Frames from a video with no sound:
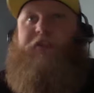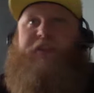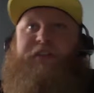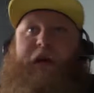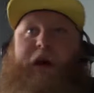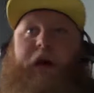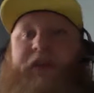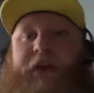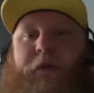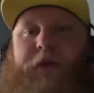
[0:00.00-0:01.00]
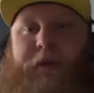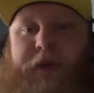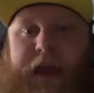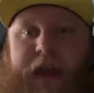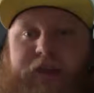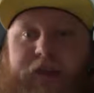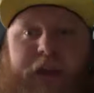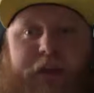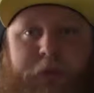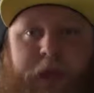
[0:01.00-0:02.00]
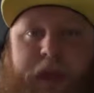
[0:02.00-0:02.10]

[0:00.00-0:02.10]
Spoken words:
is how healthy he'll be when he actually does play in the